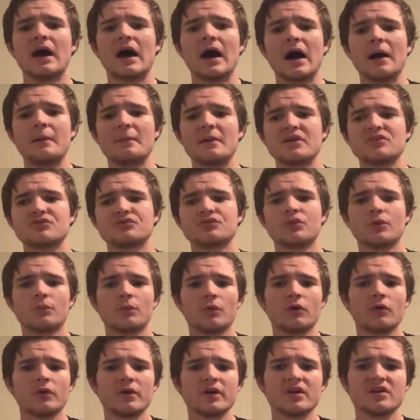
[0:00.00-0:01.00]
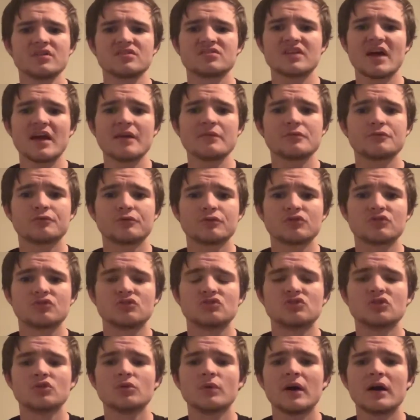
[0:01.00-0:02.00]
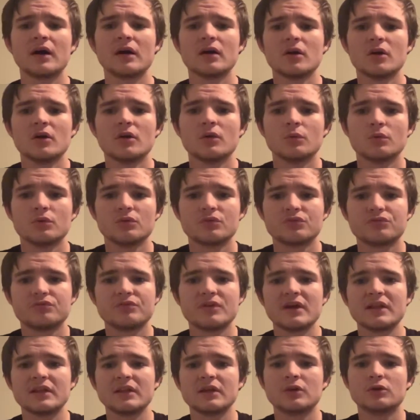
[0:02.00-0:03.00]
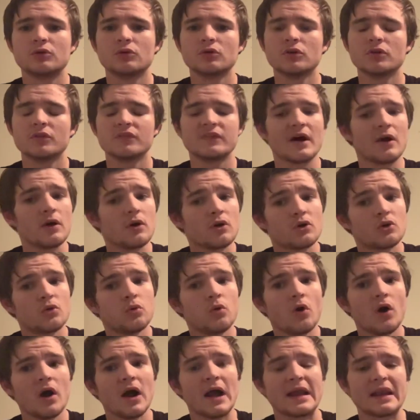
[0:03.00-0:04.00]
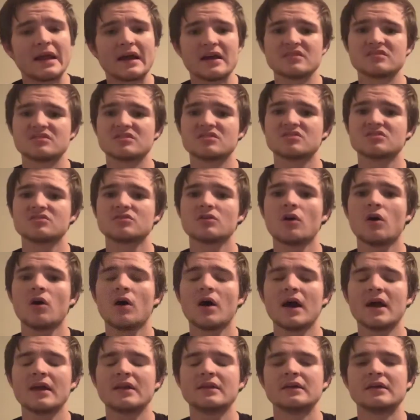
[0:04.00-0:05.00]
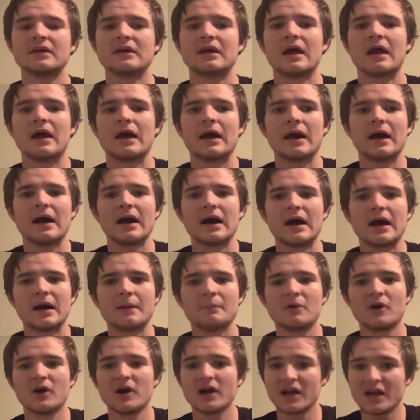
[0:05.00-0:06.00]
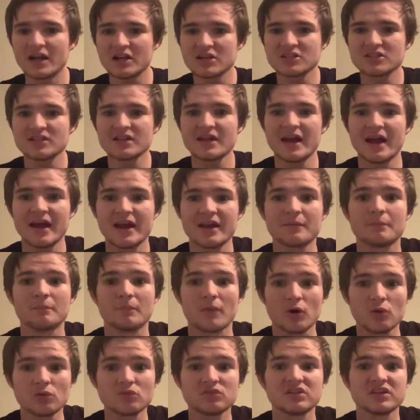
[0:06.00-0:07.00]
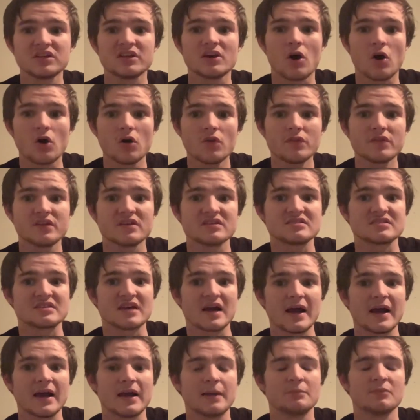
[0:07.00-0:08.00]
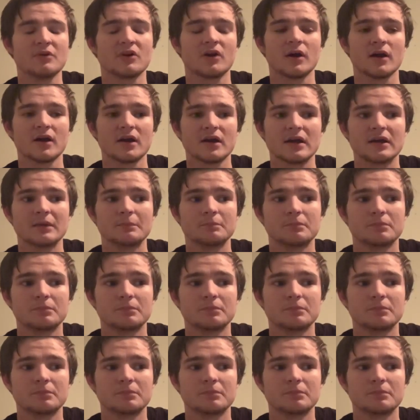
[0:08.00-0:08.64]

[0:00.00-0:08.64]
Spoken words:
As for the Warriors, David Fusatua was fairly good. They were quiet as a side. I actually had a multi on this game that I